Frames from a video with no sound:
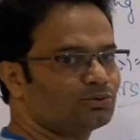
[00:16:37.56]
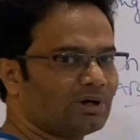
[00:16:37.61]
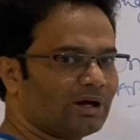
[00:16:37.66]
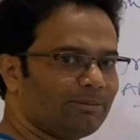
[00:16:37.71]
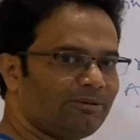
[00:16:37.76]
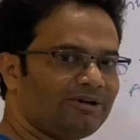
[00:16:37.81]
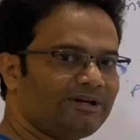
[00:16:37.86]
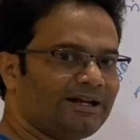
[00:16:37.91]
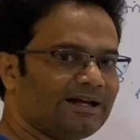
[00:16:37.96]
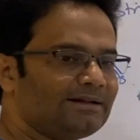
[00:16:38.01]
I
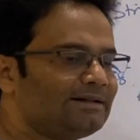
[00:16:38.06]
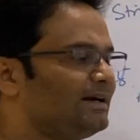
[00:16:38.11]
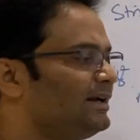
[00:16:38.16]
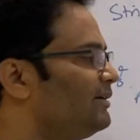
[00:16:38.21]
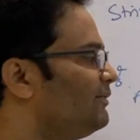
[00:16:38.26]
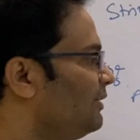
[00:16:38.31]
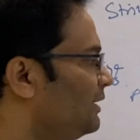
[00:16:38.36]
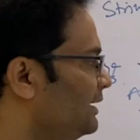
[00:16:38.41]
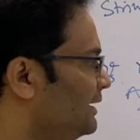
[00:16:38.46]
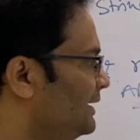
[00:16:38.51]
will take the
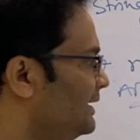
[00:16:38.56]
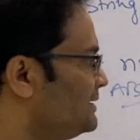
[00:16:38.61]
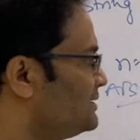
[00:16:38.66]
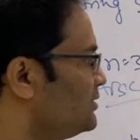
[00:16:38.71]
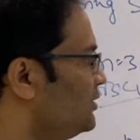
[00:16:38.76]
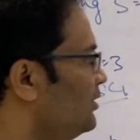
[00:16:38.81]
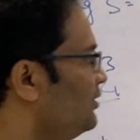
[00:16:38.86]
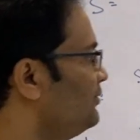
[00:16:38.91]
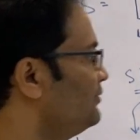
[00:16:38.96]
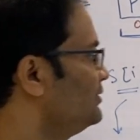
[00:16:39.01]
advantage
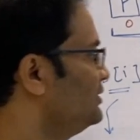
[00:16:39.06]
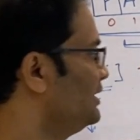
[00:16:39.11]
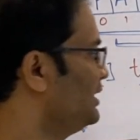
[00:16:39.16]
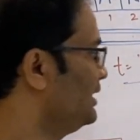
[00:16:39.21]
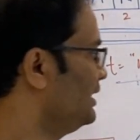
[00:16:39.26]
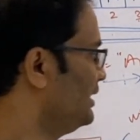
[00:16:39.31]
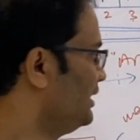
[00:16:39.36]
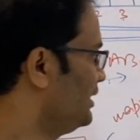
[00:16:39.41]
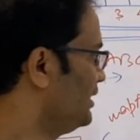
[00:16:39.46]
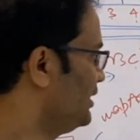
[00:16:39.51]
of the
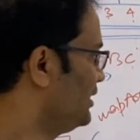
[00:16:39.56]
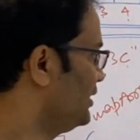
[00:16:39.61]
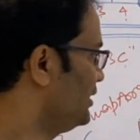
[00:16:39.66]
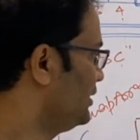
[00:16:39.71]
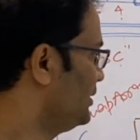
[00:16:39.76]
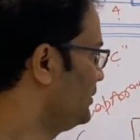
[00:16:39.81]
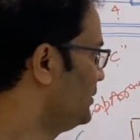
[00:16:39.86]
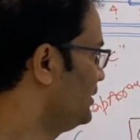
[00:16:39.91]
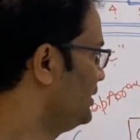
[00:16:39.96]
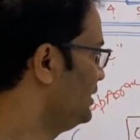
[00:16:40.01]

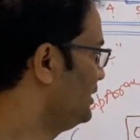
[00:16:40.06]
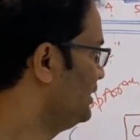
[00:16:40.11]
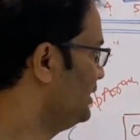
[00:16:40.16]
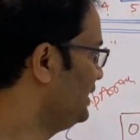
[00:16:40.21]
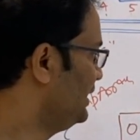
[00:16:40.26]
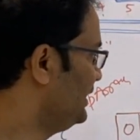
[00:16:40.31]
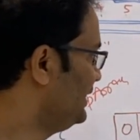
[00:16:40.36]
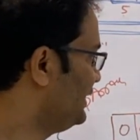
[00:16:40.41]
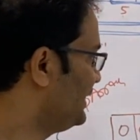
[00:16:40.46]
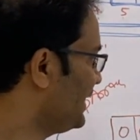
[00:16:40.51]

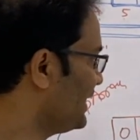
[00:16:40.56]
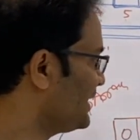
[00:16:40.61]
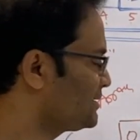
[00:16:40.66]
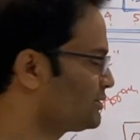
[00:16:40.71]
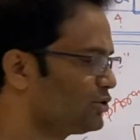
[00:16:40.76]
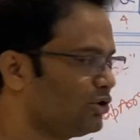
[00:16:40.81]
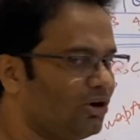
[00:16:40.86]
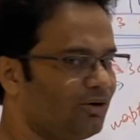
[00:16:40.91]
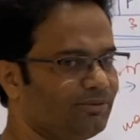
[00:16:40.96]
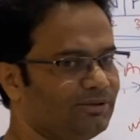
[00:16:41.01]
index
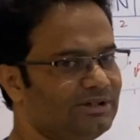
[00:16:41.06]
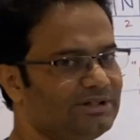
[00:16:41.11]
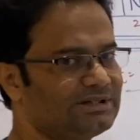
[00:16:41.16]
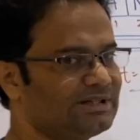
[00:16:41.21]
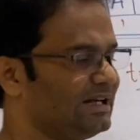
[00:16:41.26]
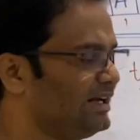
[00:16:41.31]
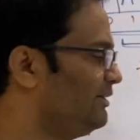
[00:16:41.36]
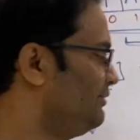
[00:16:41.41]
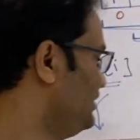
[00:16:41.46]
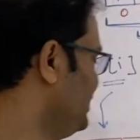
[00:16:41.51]
of this
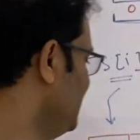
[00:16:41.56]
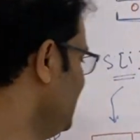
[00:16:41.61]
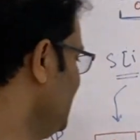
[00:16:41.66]
array